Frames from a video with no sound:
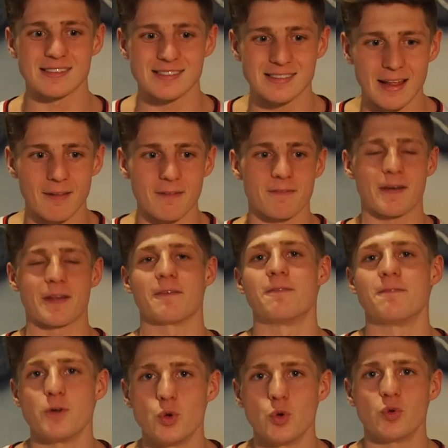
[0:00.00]
self and
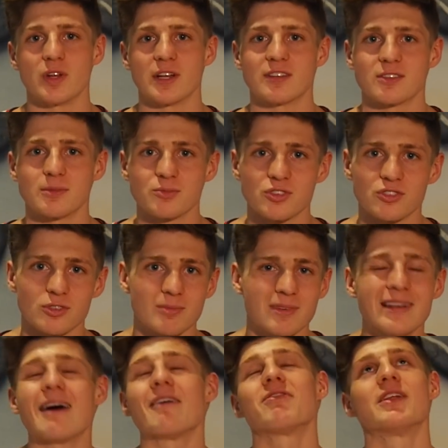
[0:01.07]
food and some just
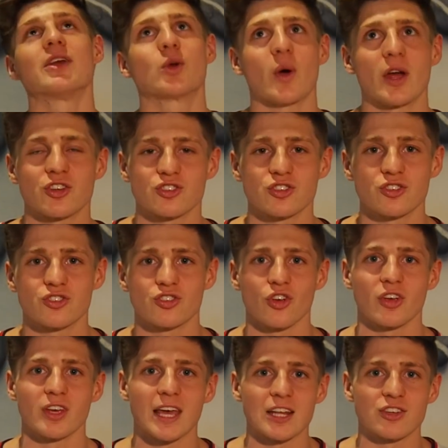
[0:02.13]
some lovely questions so you
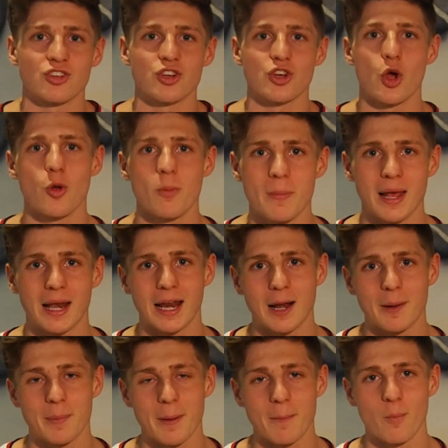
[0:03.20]
can get to know me a
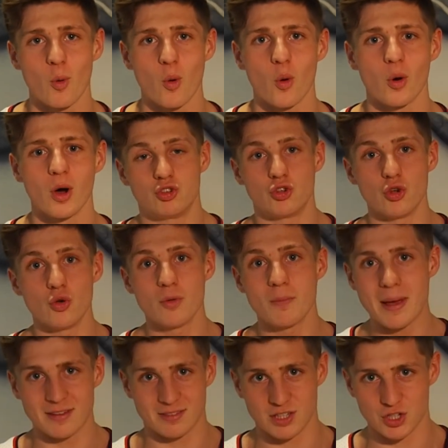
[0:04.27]
little bit more. Do
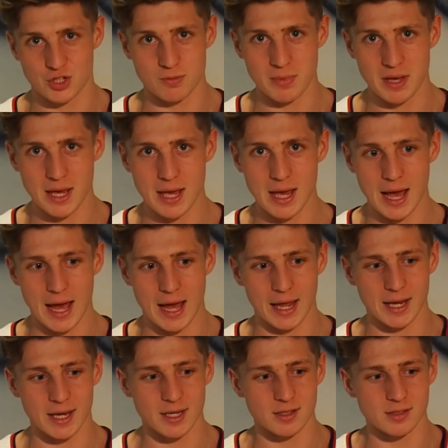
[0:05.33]
message me
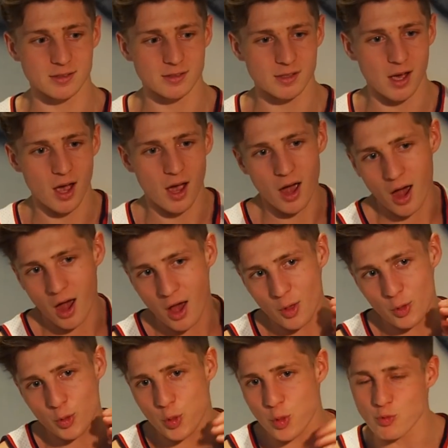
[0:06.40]
and
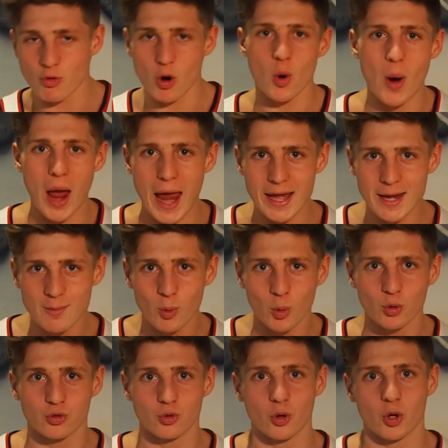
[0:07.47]
throw any
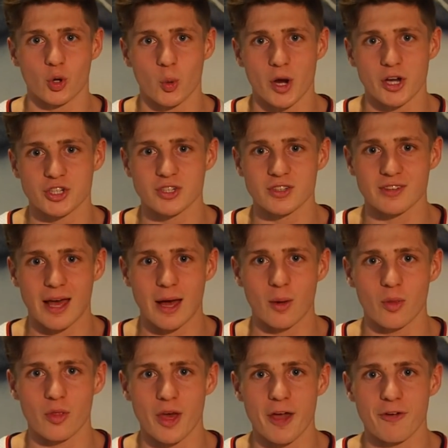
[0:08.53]
more sort of questions
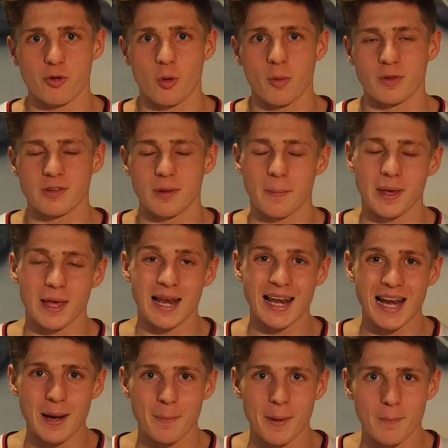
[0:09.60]
out there if you want me to be a
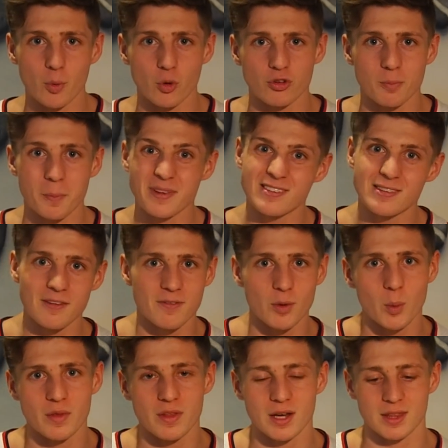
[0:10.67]
little bit more
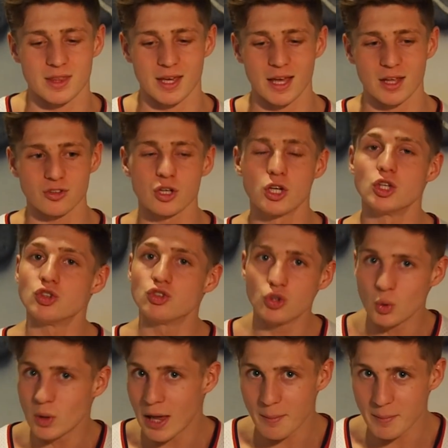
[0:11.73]
specific with anything else,
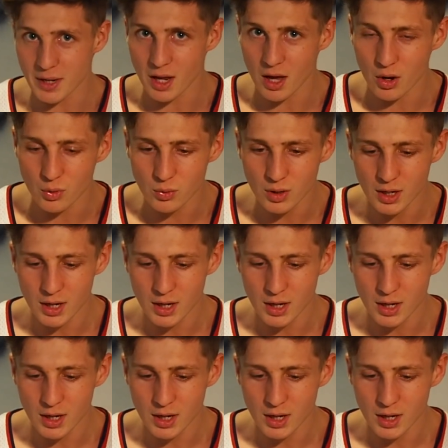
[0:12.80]
do let me know.